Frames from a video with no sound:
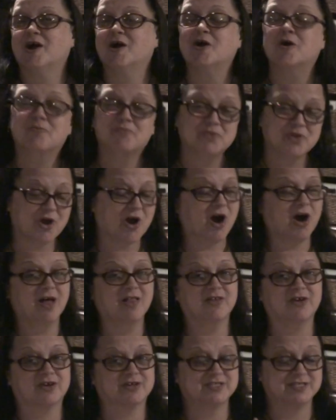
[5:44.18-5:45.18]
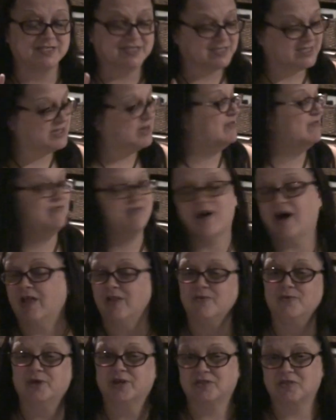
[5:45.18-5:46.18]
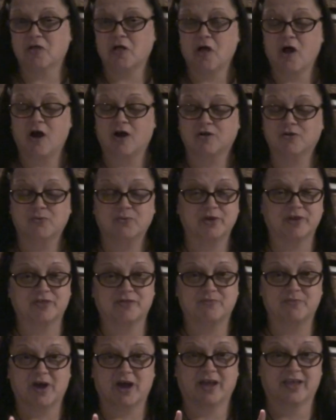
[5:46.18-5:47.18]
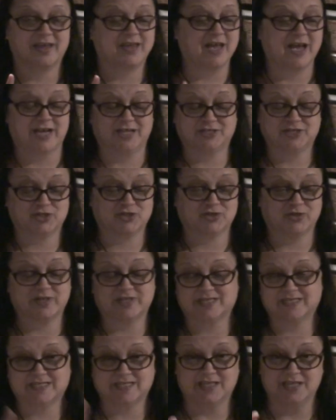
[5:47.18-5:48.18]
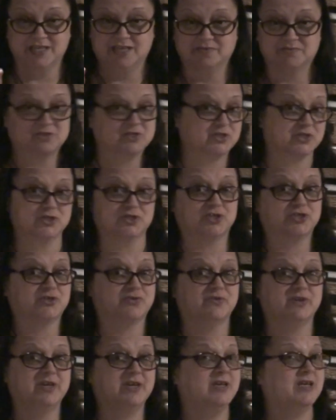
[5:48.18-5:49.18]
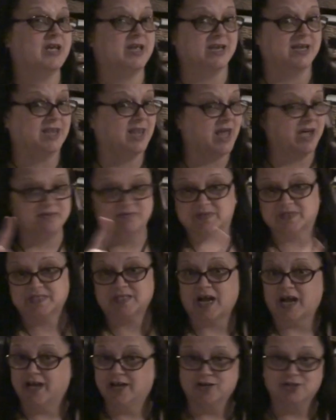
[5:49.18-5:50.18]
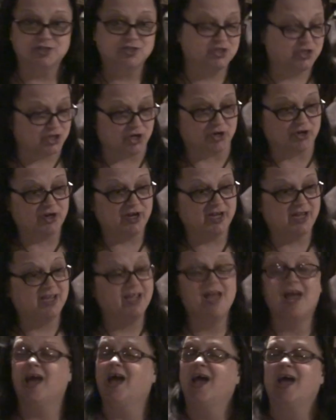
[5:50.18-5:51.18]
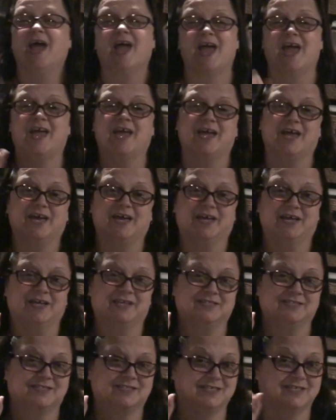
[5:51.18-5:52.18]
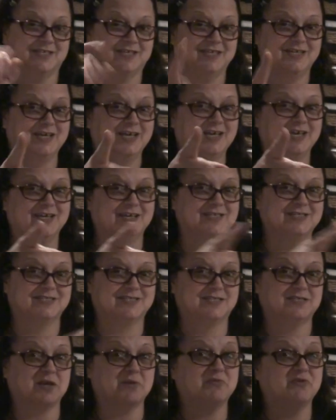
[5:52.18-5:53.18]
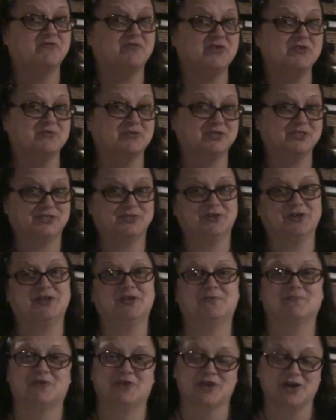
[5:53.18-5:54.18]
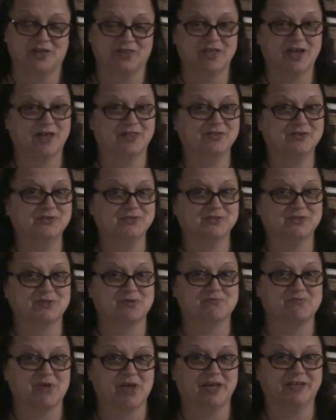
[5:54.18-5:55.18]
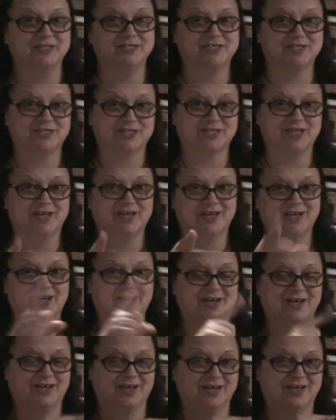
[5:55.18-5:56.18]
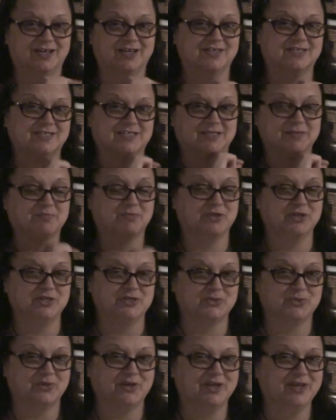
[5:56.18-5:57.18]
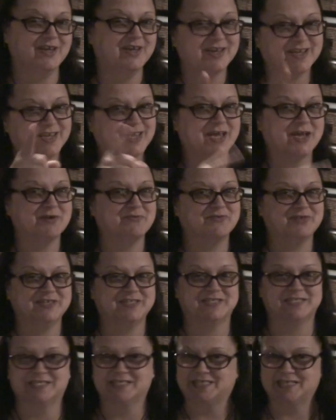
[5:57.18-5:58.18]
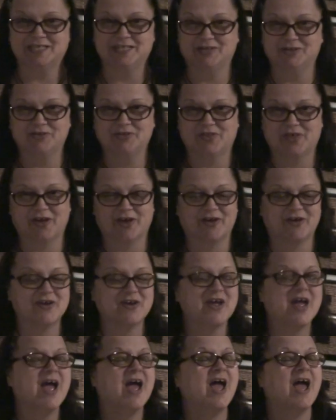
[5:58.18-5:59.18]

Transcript: hope you all are still following along with my gastric sleeve surgery and lifestyle journey, and some of you are joining me on that loser bench, uh, Simply Twee. Can't wait to see you there.